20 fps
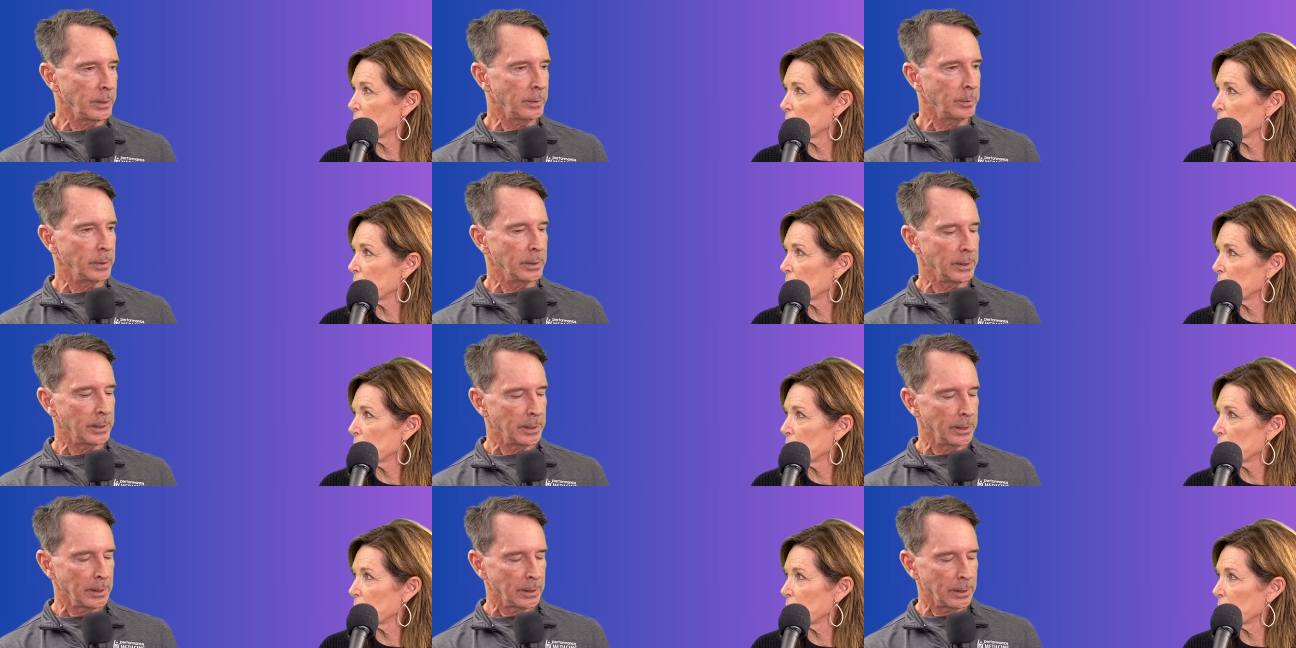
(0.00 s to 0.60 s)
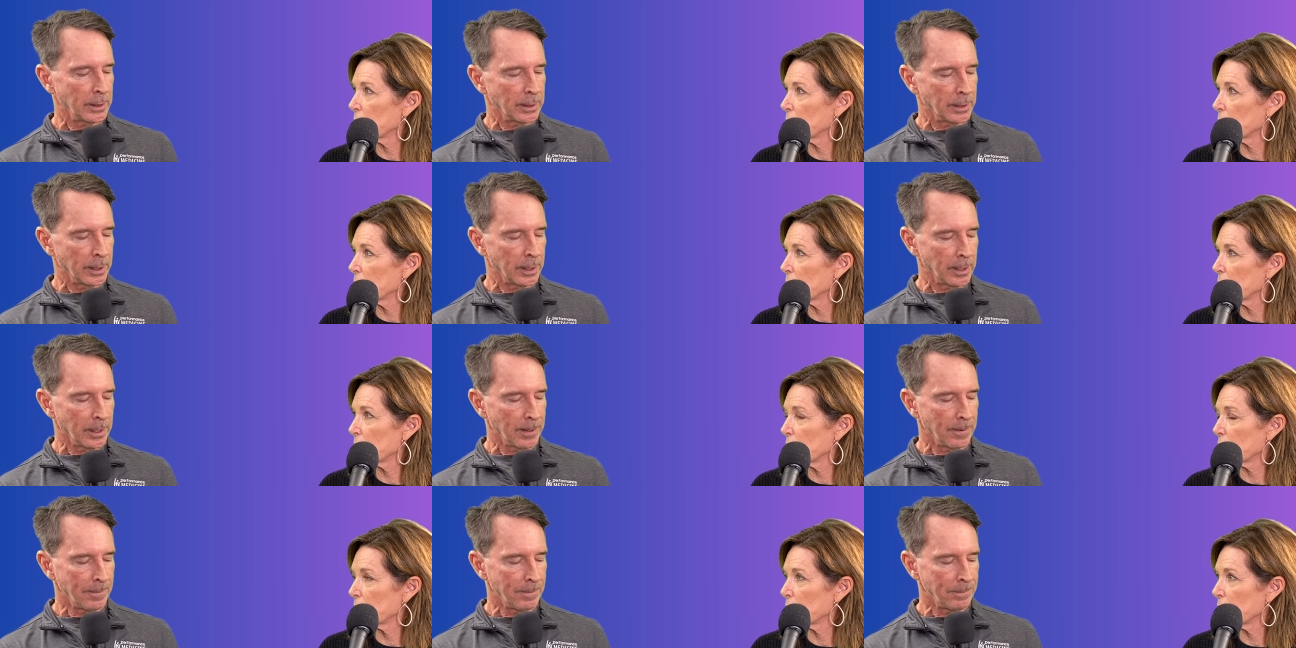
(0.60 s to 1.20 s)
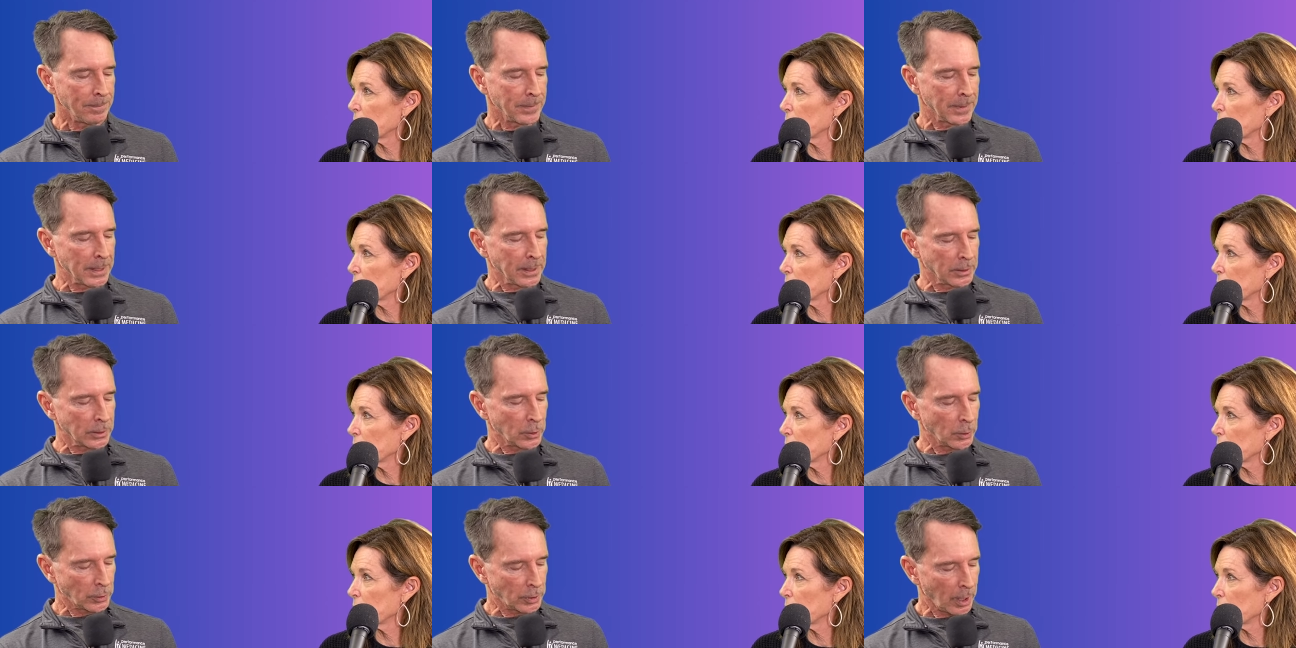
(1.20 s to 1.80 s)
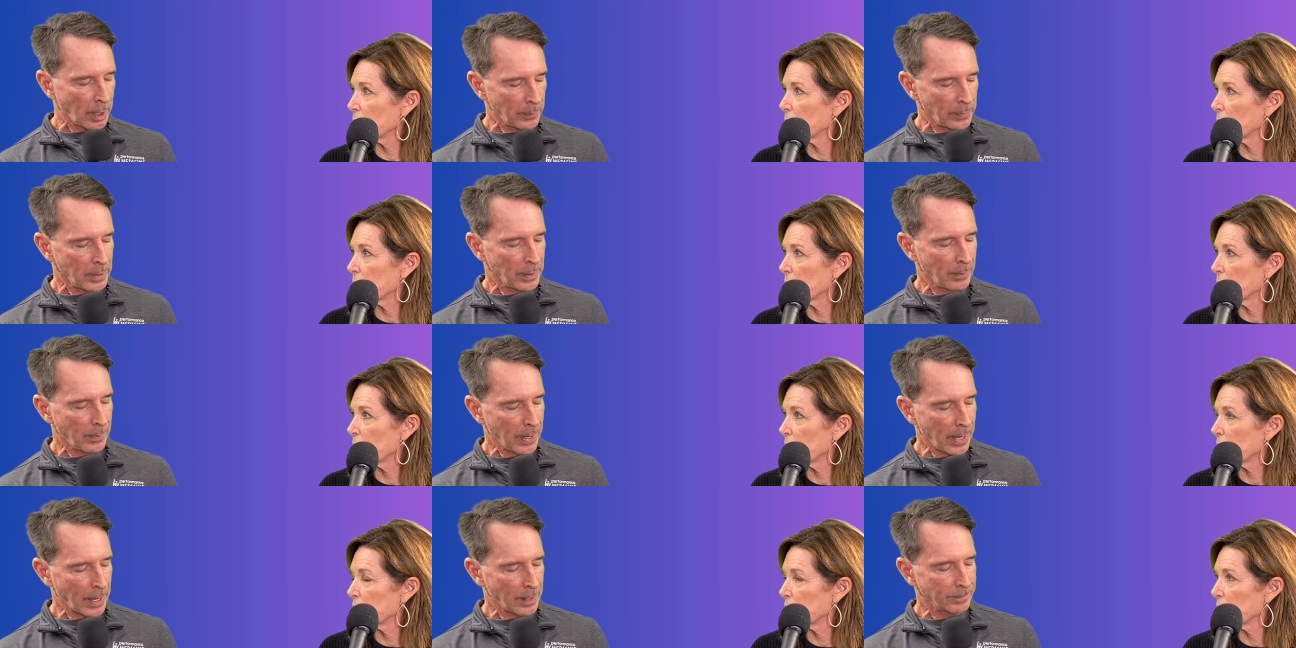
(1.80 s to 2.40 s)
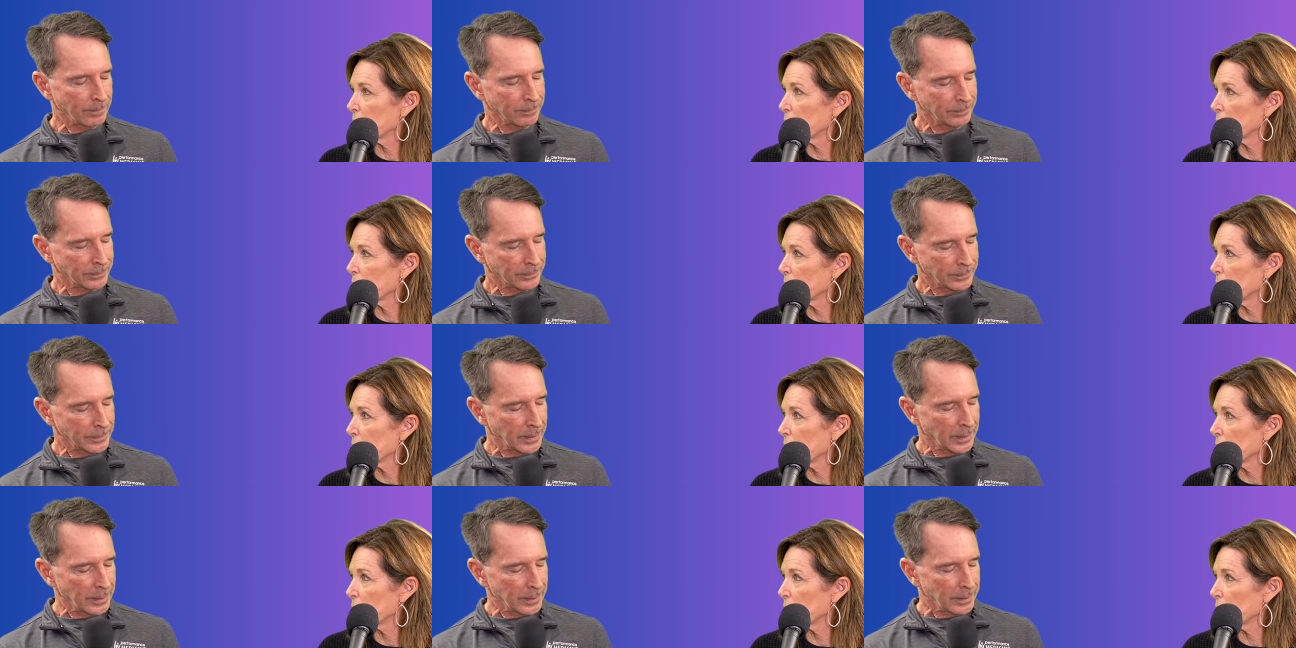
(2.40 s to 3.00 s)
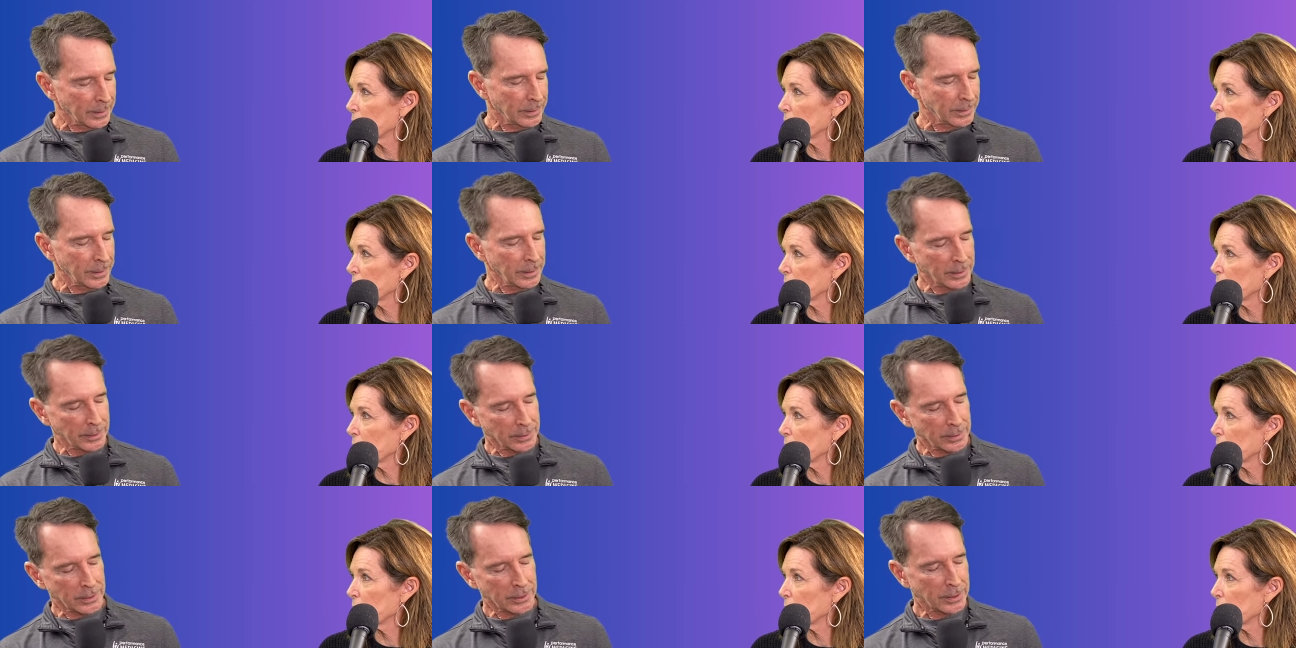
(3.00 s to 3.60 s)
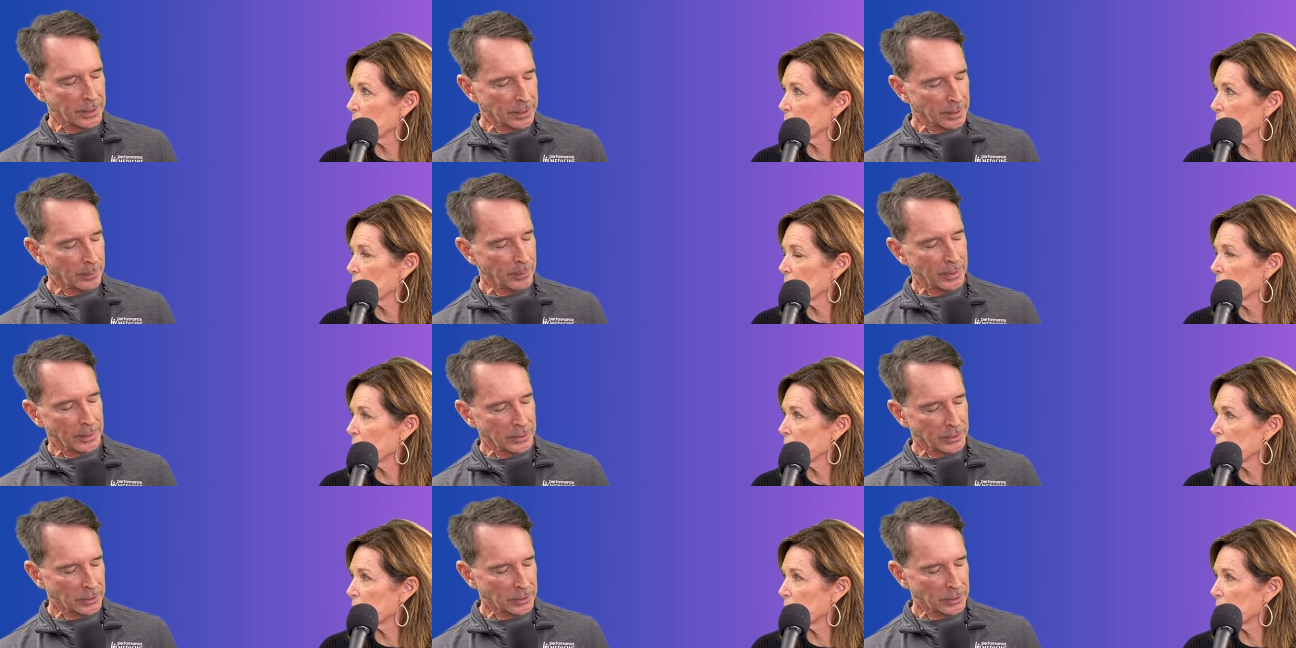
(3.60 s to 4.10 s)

Speaker 1: But um, so tell me about the, the thing, let's